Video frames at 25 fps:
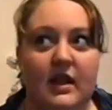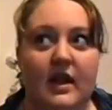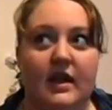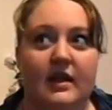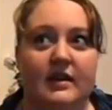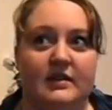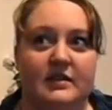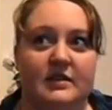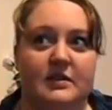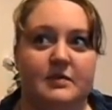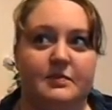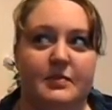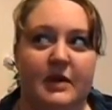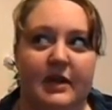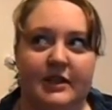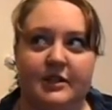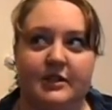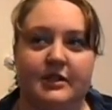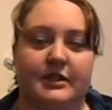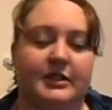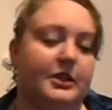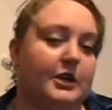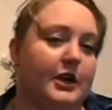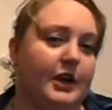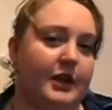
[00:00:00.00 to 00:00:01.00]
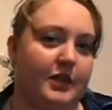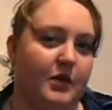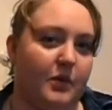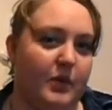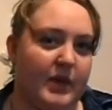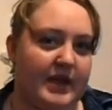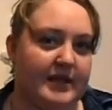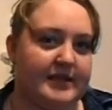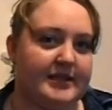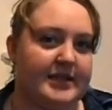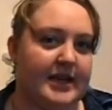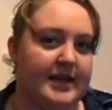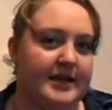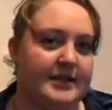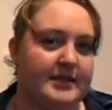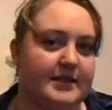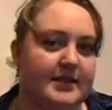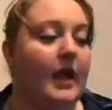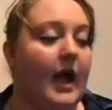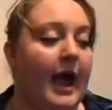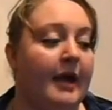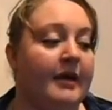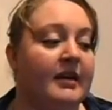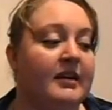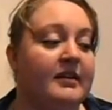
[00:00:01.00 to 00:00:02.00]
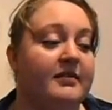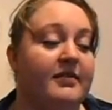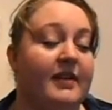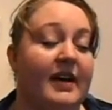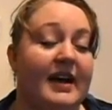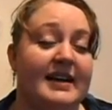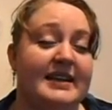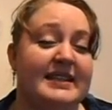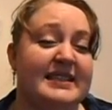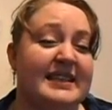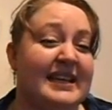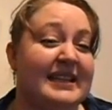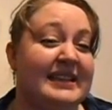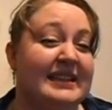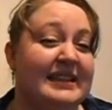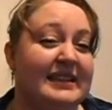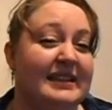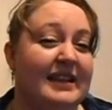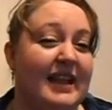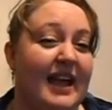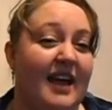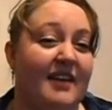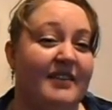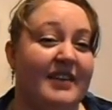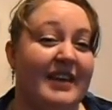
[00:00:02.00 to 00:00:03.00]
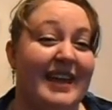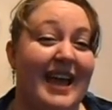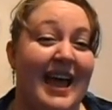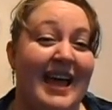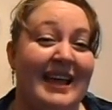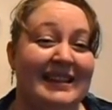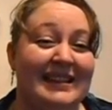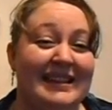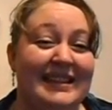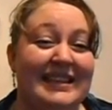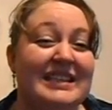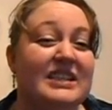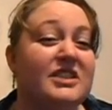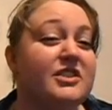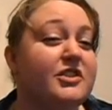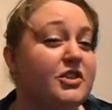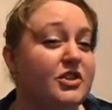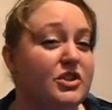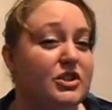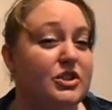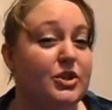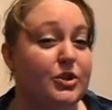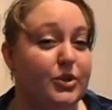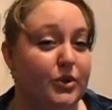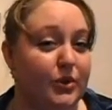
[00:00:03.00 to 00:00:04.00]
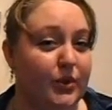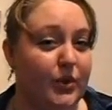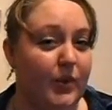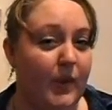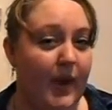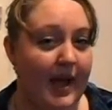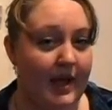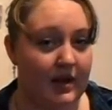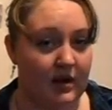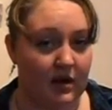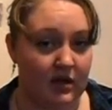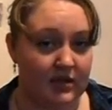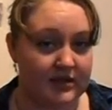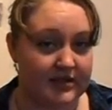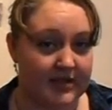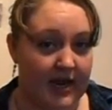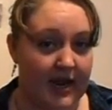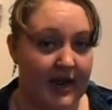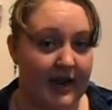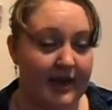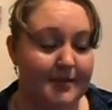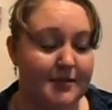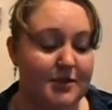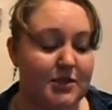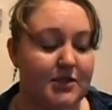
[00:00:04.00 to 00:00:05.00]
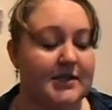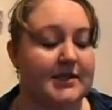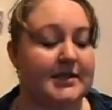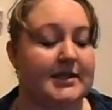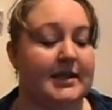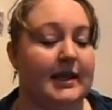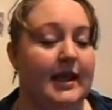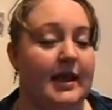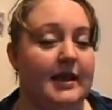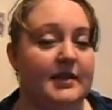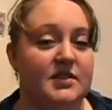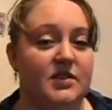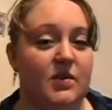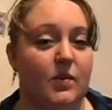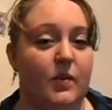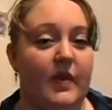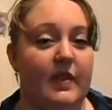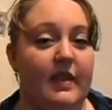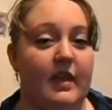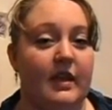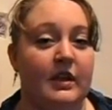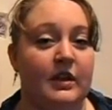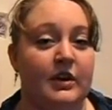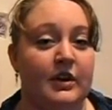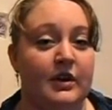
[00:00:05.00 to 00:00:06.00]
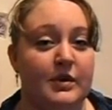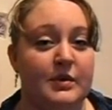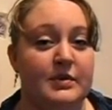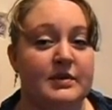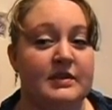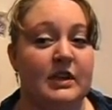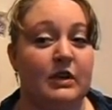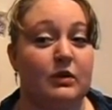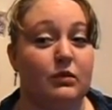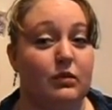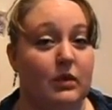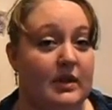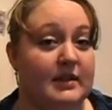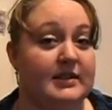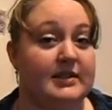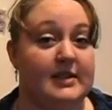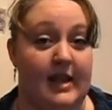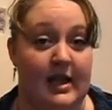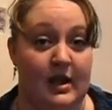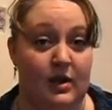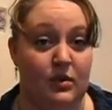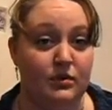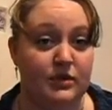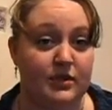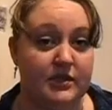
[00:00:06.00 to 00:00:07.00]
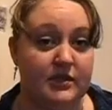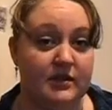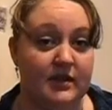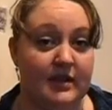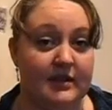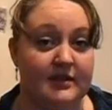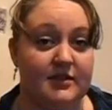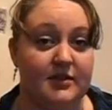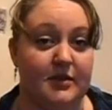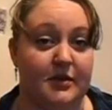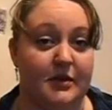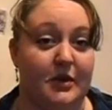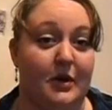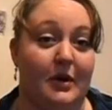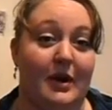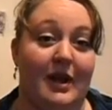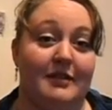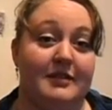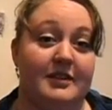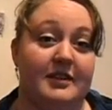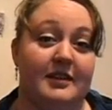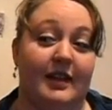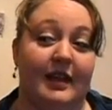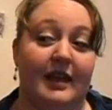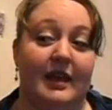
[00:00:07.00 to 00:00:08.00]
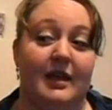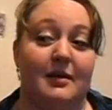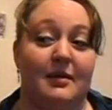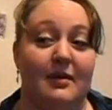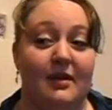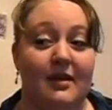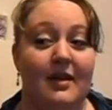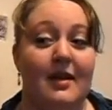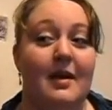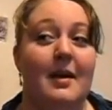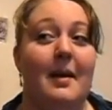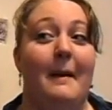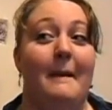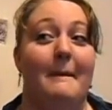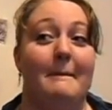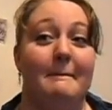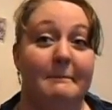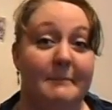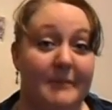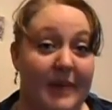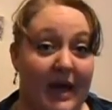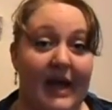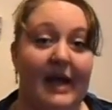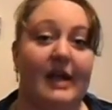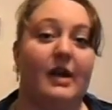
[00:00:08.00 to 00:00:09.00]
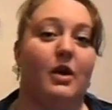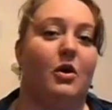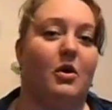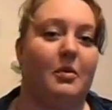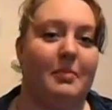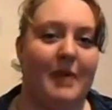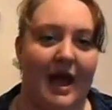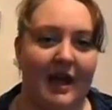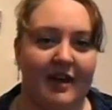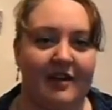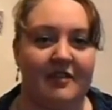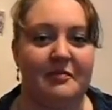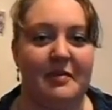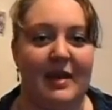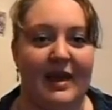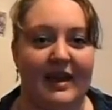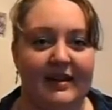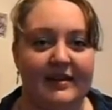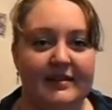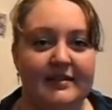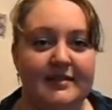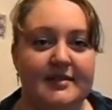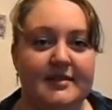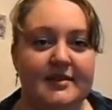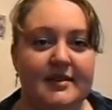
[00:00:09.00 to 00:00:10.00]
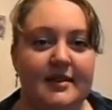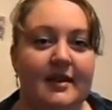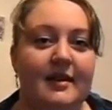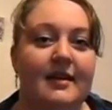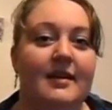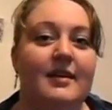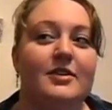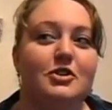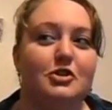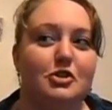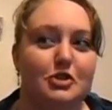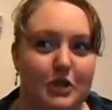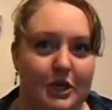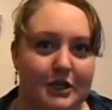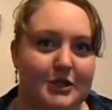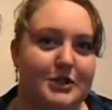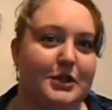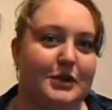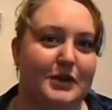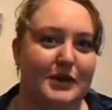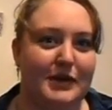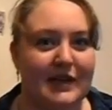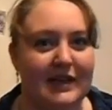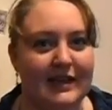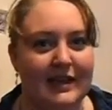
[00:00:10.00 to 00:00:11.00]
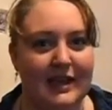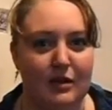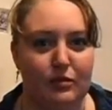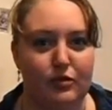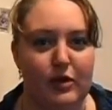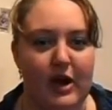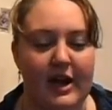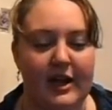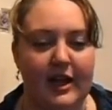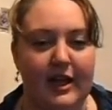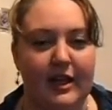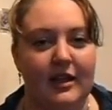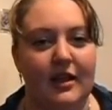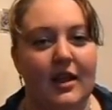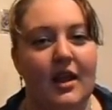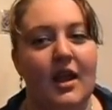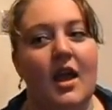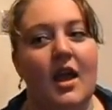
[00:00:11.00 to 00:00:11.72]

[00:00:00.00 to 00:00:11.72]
especially during the weekdays. I advise having at least 2 at all times, just in case the one that you're using runs out, so you don't have to like buy a whole pack of pens just so that you can keep writing.